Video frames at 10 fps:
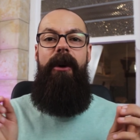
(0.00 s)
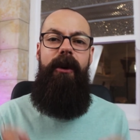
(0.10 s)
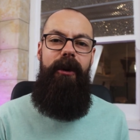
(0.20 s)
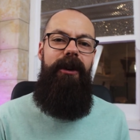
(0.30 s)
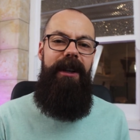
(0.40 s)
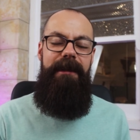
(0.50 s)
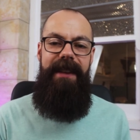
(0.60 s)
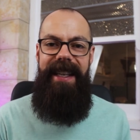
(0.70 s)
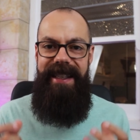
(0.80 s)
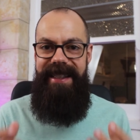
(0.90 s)
all of
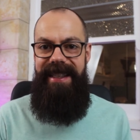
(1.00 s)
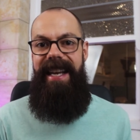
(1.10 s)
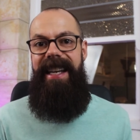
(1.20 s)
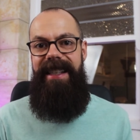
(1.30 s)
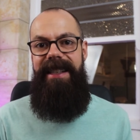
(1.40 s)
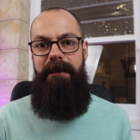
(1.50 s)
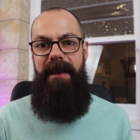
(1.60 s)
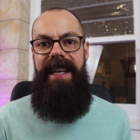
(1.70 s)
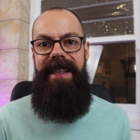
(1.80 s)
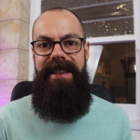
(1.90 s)
these things
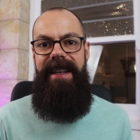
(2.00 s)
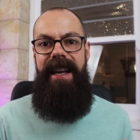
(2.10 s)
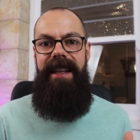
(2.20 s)
means